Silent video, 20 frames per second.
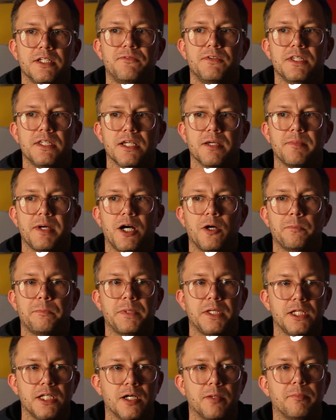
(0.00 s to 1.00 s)
If you think about
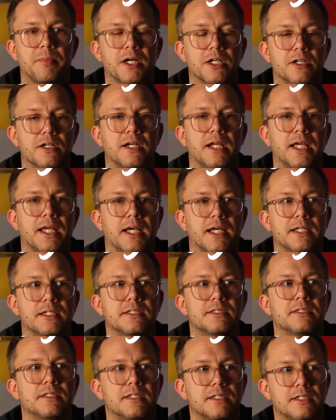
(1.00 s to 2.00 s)
peanut butter
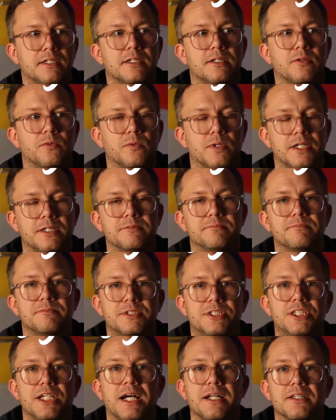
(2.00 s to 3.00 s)
and
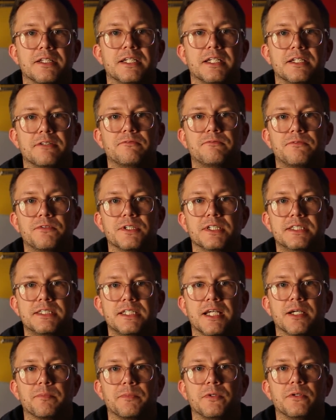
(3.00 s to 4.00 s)
jelly, for
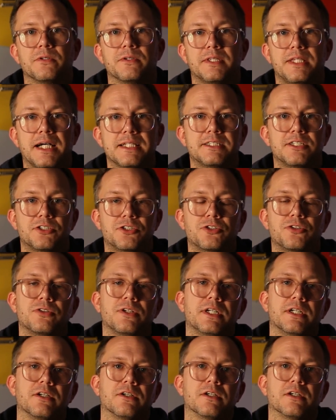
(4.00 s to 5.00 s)
example, that's a
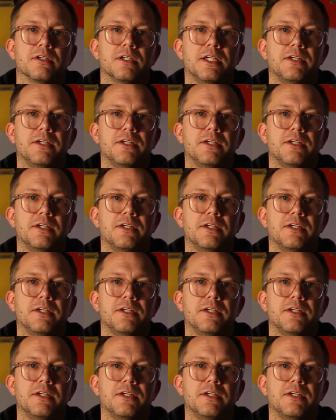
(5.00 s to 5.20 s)
trigger.